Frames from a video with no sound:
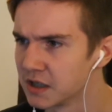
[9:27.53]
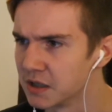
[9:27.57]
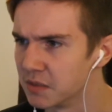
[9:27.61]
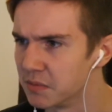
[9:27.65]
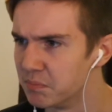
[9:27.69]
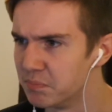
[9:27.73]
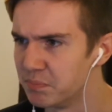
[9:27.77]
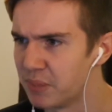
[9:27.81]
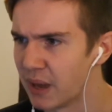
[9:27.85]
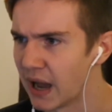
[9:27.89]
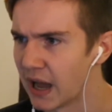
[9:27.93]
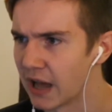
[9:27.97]
the
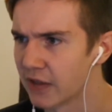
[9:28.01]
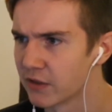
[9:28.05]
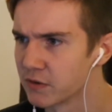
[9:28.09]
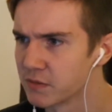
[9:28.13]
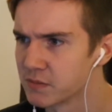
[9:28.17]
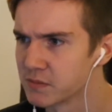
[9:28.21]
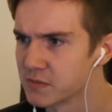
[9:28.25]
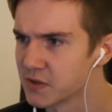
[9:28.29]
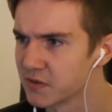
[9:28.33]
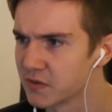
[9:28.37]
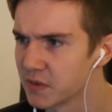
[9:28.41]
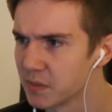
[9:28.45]

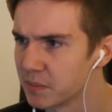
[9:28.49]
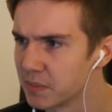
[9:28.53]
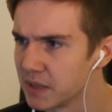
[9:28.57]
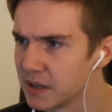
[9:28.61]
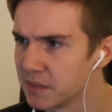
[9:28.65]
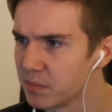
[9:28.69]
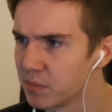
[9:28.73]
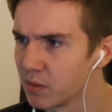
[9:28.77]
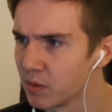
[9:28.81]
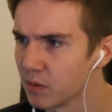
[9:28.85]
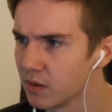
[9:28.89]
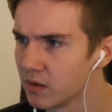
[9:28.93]
bathrooms of the
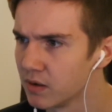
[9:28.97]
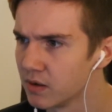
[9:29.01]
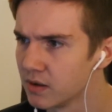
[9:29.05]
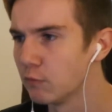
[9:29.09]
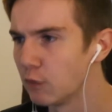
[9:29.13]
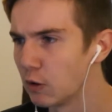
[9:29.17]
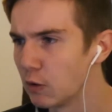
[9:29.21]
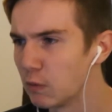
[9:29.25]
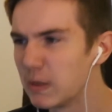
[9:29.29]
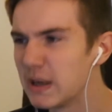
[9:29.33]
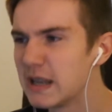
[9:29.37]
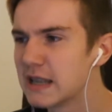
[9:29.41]
people.
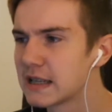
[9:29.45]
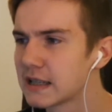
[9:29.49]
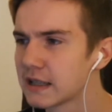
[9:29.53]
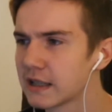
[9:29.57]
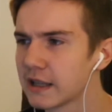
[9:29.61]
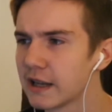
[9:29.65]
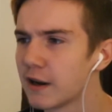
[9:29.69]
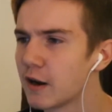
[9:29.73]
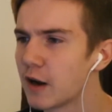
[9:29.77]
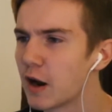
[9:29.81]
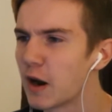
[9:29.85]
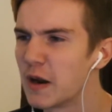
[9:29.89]
When we
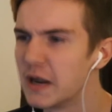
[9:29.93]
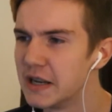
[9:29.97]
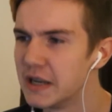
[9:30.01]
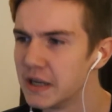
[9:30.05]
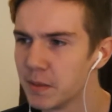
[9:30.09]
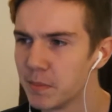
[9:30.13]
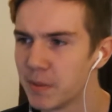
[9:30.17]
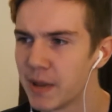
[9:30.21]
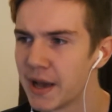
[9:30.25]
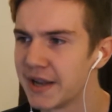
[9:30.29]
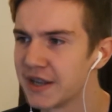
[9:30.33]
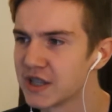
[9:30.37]
declared our
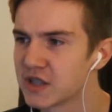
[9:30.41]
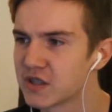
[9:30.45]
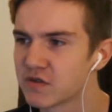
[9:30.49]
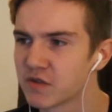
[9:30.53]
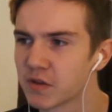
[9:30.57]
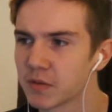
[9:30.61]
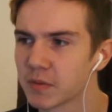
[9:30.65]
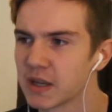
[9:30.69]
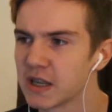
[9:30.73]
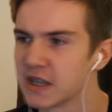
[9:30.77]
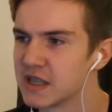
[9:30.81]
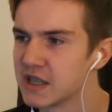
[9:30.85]
independence
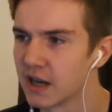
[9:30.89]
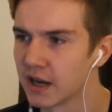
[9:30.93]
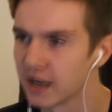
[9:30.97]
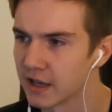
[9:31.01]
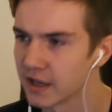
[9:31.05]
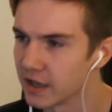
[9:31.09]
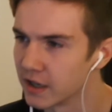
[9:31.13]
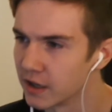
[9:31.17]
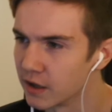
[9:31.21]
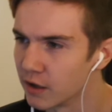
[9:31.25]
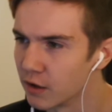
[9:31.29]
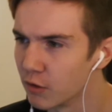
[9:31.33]
from
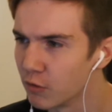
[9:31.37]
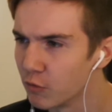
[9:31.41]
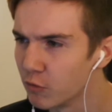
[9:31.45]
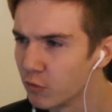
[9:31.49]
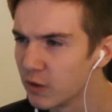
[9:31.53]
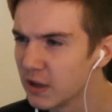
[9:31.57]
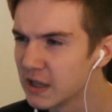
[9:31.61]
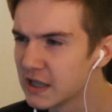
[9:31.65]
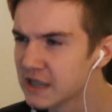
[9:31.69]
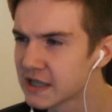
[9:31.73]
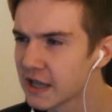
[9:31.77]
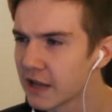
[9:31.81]
Kentucky,
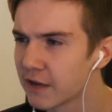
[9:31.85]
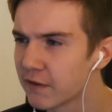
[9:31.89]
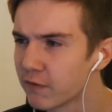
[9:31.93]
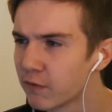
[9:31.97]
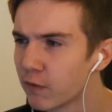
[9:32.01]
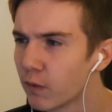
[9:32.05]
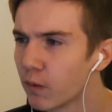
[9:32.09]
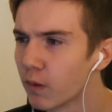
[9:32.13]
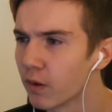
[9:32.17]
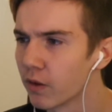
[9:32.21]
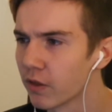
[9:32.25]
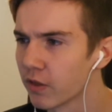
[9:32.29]
we set
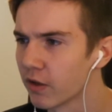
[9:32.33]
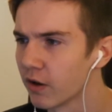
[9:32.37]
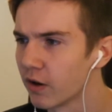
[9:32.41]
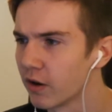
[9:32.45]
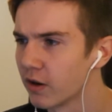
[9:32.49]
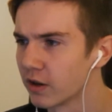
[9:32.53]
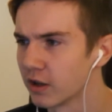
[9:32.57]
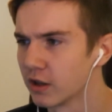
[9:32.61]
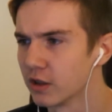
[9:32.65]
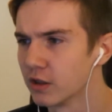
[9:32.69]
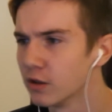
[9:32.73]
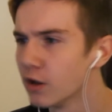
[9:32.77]
forth
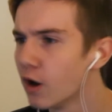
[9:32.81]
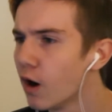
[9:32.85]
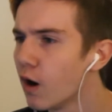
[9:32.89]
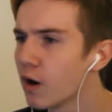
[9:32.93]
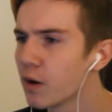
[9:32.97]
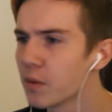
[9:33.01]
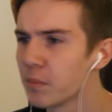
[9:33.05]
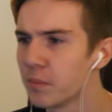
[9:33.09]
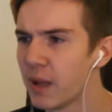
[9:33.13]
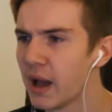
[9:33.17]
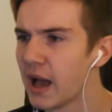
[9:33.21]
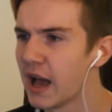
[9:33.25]
on a
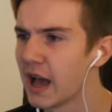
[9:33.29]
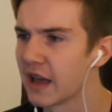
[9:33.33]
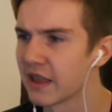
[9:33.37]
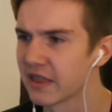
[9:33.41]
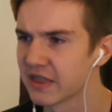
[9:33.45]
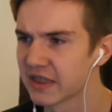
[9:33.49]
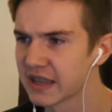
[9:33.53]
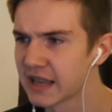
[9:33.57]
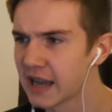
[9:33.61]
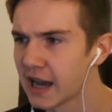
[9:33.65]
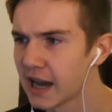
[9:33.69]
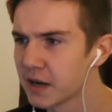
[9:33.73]
long
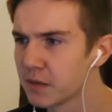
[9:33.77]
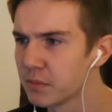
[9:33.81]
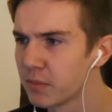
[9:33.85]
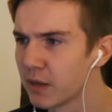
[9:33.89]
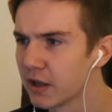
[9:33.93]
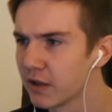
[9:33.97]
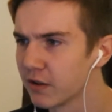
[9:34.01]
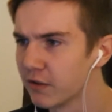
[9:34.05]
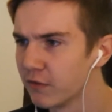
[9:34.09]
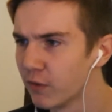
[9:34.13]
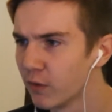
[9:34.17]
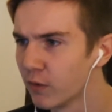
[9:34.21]
path guided
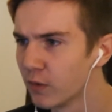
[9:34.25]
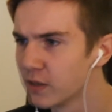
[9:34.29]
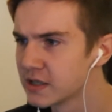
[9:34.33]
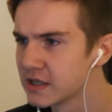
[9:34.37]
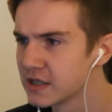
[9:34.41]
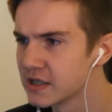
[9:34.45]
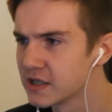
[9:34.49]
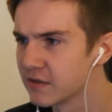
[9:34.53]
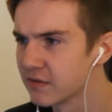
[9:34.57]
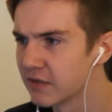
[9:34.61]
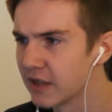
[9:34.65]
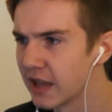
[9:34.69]
by the
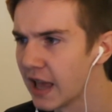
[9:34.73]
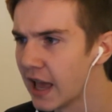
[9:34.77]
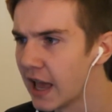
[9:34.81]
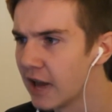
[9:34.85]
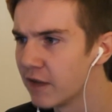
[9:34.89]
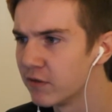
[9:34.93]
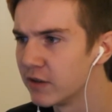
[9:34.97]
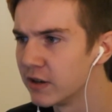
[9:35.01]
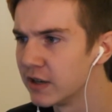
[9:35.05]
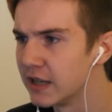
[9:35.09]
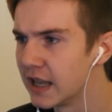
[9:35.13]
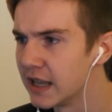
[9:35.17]
voices of the
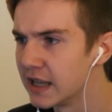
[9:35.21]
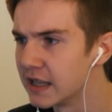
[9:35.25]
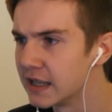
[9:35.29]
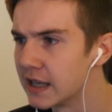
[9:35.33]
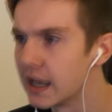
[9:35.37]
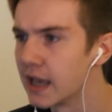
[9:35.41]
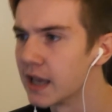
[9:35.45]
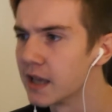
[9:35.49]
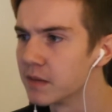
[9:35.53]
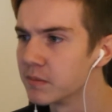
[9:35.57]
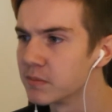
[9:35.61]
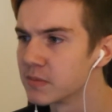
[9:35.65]
everyday
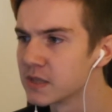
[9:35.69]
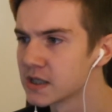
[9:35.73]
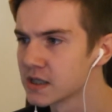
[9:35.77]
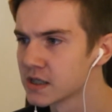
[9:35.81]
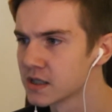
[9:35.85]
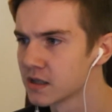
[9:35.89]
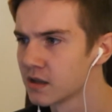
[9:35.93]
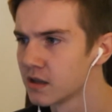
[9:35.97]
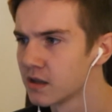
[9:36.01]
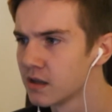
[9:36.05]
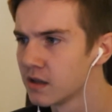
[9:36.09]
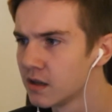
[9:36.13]

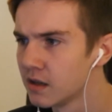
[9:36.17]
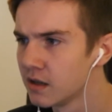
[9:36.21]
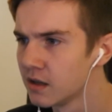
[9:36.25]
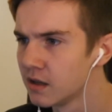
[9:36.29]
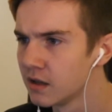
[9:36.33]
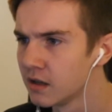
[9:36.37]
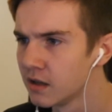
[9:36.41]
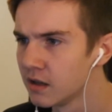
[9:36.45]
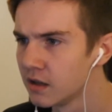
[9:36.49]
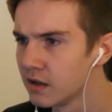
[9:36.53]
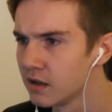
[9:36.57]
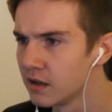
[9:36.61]
games.
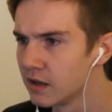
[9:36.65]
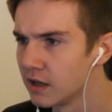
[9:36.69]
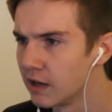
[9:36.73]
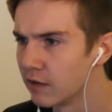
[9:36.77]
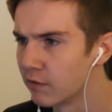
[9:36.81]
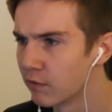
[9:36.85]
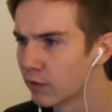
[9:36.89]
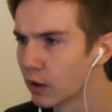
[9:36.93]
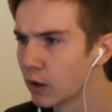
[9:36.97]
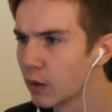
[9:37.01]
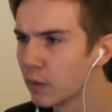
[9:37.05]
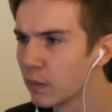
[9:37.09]

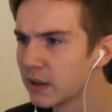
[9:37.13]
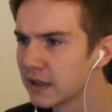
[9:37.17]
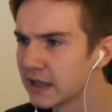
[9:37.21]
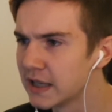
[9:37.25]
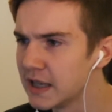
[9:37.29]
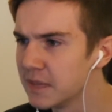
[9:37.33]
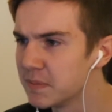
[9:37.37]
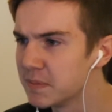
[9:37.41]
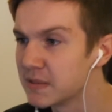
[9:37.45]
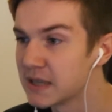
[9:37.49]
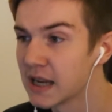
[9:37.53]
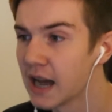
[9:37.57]
If we're going to
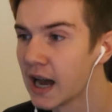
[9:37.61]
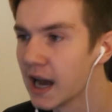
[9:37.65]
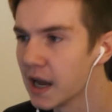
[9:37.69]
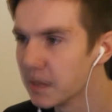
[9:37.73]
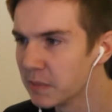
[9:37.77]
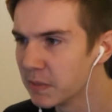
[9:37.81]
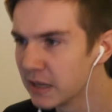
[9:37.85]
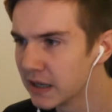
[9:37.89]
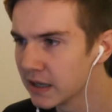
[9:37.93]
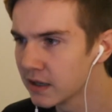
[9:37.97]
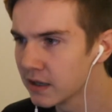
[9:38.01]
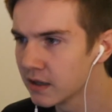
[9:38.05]
keep
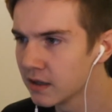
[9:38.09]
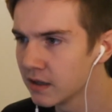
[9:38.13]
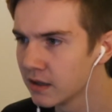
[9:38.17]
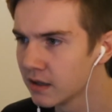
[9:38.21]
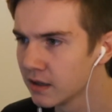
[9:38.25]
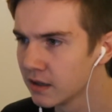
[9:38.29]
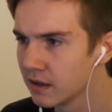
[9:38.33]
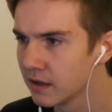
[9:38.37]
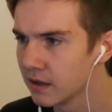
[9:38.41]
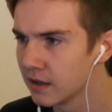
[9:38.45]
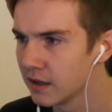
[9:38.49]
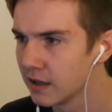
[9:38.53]
timing,
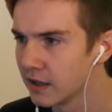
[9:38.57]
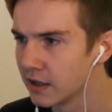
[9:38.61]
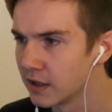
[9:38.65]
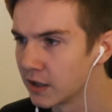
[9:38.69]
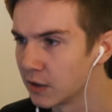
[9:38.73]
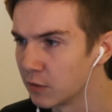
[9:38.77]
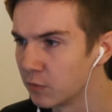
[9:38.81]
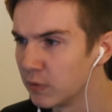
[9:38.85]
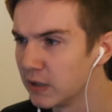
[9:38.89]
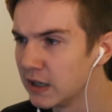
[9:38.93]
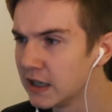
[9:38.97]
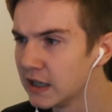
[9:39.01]

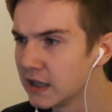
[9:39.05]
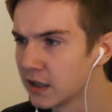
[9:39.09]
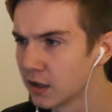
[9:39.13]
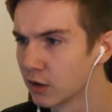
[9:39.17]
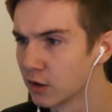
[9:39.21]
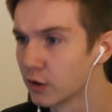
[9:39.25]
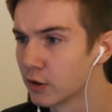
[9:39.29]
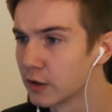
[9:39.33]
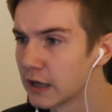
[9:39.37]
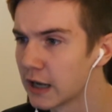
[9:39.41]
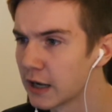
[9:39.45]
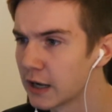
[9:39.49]
then we need to
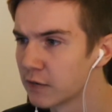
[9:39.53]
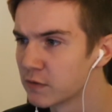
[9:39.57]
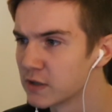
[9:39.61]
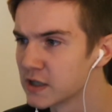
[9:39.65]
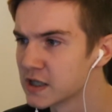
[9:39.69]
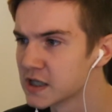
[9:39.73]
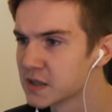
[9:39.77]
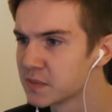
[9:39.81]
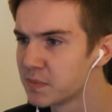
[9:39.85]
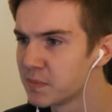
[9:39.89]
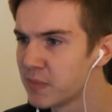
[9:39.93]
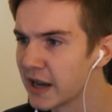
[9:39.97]
learn how to
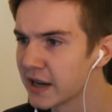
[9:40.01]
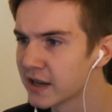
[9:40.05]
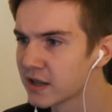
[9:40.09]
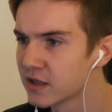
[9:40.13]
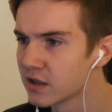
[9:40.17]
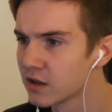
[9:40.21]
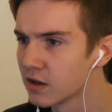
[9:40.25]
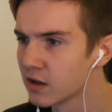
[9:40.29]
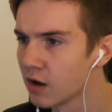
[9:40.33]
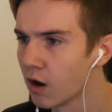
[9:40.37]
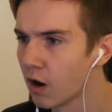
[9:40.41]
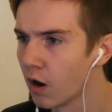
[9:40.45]

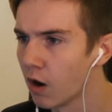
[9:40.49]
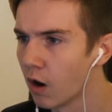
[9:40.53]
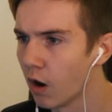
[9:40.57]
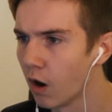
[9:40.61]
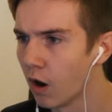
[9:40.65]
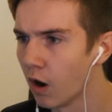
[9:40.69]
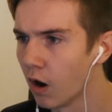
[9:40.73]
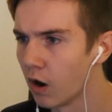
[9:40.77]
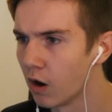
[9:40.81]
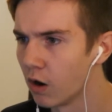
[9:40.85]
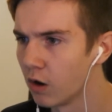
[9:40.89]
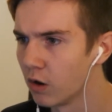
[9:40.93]
respect
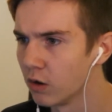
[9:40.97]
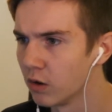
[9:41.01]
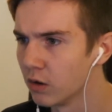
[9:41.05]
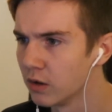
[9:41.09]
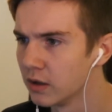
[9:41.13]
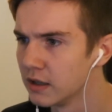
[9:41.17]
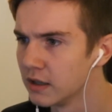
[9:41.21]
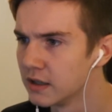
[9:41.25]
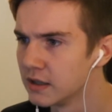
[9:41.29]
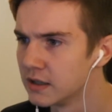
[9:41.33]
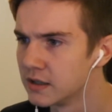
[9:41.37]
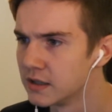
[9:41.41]
all